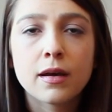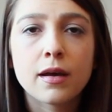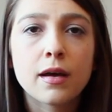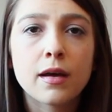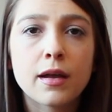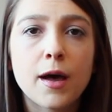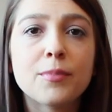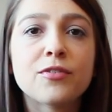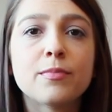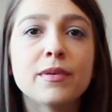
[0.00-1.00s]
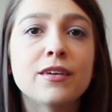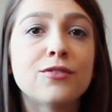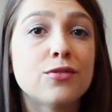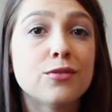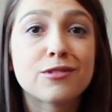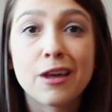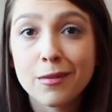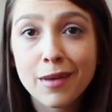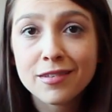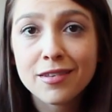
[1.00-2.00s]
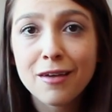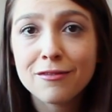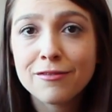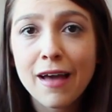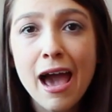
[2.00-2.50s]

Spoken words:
Helps me to center myself.